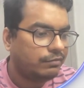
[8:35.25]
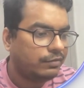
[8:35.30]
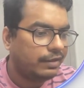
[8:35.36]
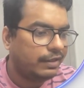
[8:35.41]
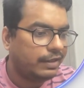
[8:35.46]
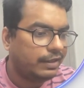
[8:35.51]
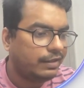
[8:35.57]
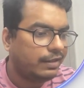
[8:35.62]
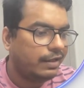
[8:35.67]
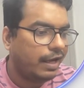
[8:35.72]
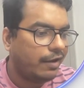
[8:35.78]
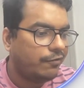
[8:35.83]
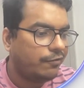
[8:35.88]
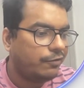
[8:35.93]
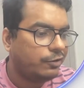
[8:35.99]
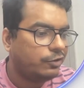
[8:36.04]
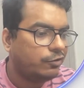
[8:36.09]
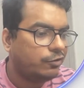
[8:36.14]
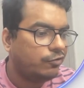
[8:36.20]
take the
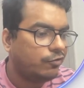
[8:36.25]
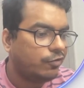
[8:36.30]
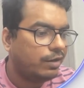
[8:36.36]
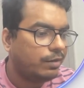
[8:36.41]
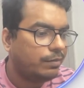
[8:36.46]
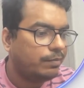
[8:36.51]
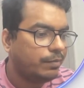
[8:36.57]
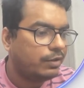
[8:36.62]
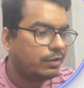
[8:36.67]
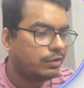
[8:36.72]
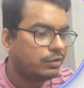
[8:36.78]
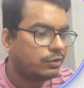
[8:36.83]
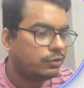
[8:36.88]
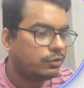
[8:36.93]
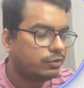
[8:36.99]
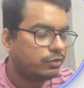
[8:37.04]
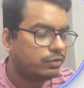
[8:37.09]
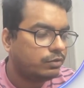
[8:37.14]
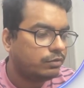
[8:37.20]
average of 1 plus
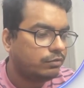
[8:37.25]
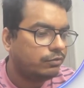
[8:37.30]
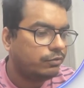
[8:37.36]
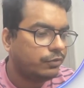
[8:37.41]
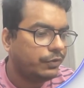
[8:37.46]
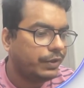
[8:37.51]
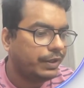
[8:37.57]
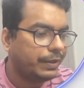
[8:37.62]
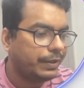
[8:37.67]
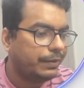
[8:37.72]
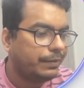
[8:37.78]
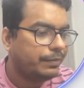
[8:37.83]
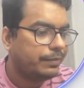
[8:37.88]
3,